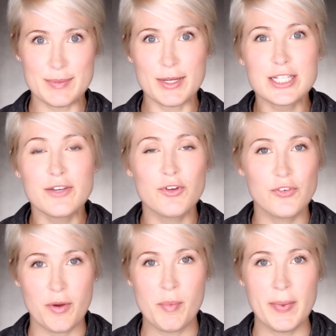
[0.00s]
especially if you're
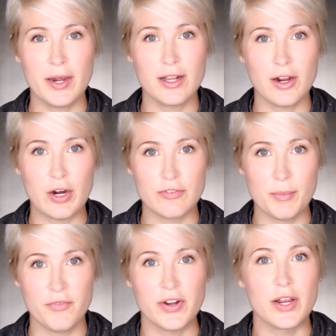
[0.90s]
from America or
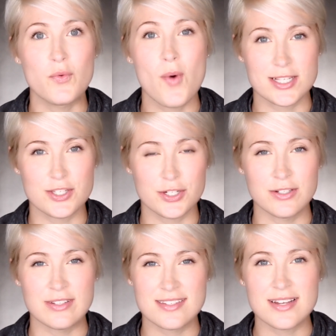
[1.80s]
from a very
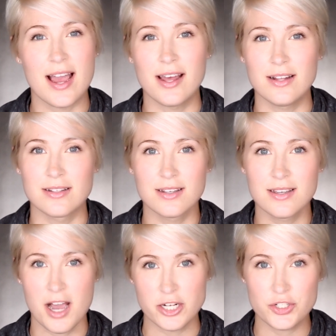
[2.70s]
Western style
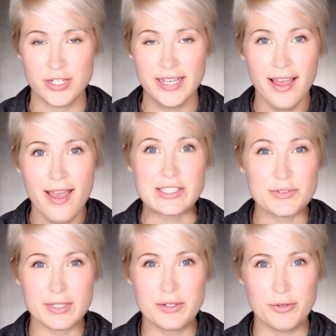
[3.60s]
country. It's
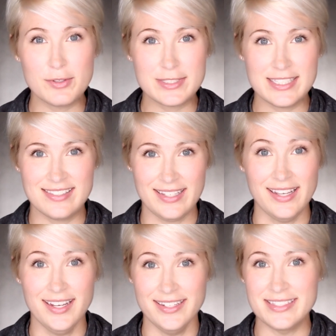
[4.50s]
really cool to
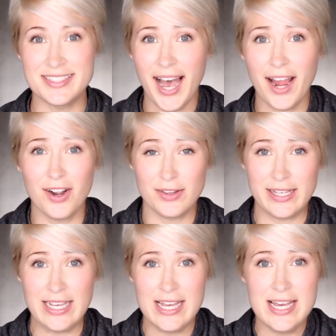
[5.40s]
see an
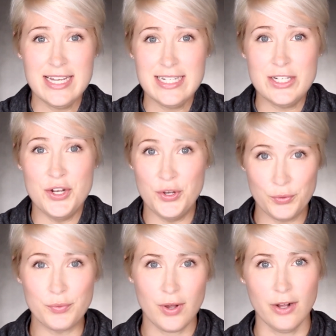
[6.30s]
entirely
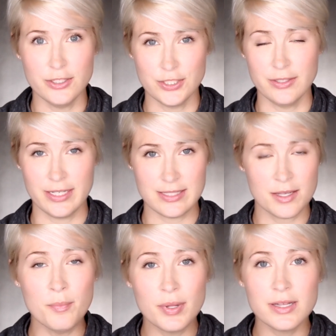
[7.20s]
new culture. Like it's
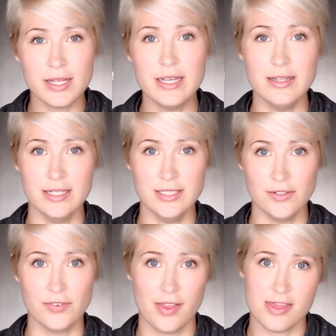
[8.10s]
completely
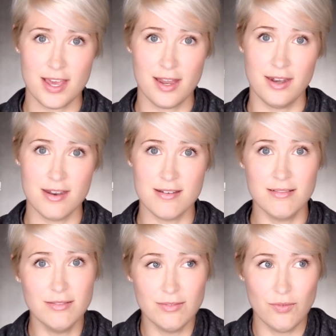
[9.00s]
different than
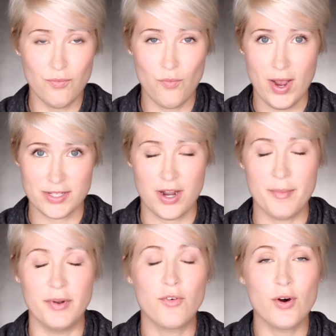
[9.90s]
Western. I
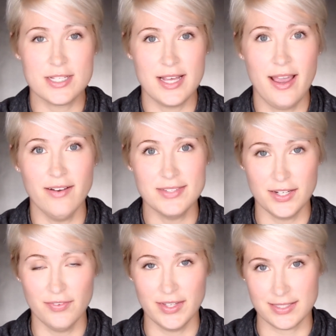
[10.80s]
mean, of course they have
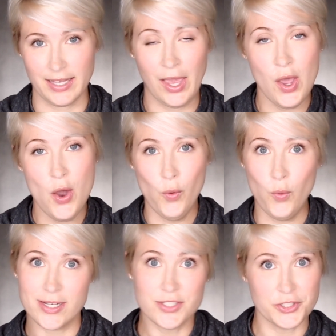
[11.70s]
stuff that's like
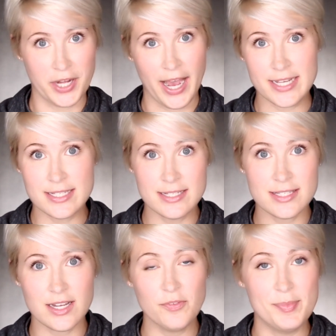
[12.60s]
Westernized and
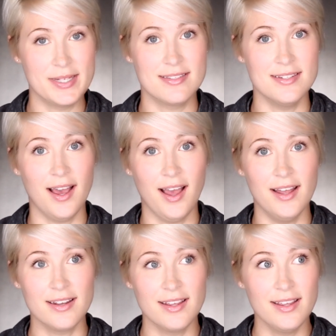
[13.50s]
stuff, but it's not,